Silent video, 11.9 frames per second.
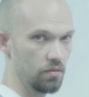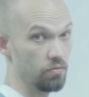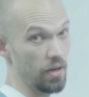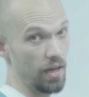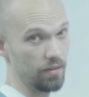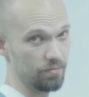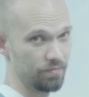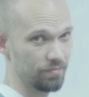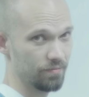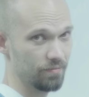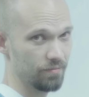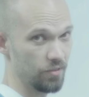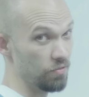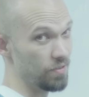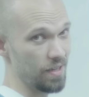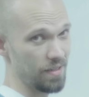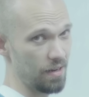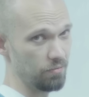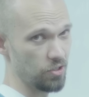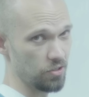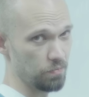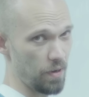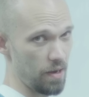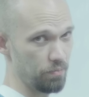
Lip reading: Well, you've got that just by